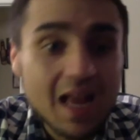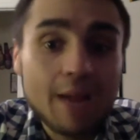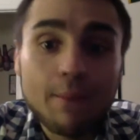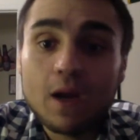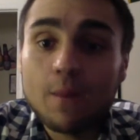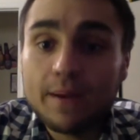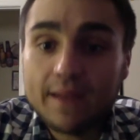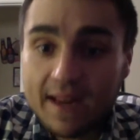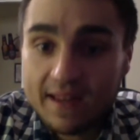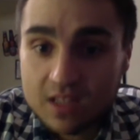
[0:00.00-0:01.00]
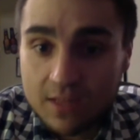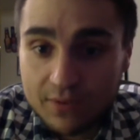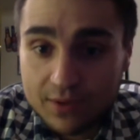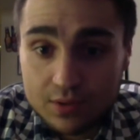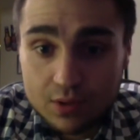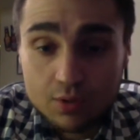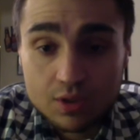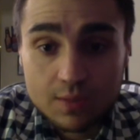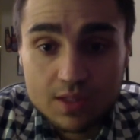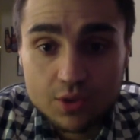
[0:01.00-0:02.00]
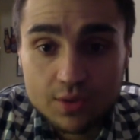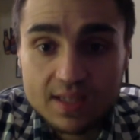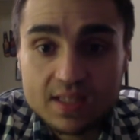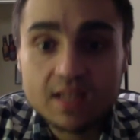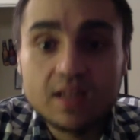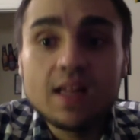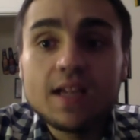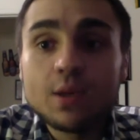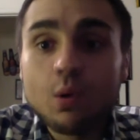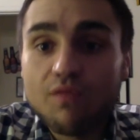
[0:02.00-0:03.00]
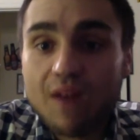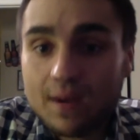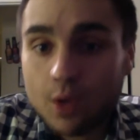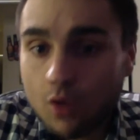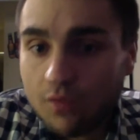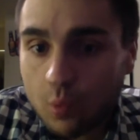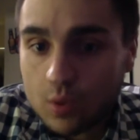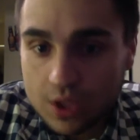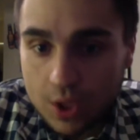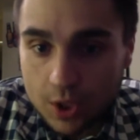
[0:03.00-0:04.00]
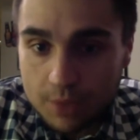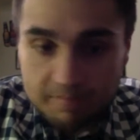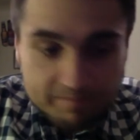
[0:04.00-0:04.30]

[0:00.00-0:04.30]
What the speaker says: and Michael Pineda suffered through some injuries, and Von Nova was hurt.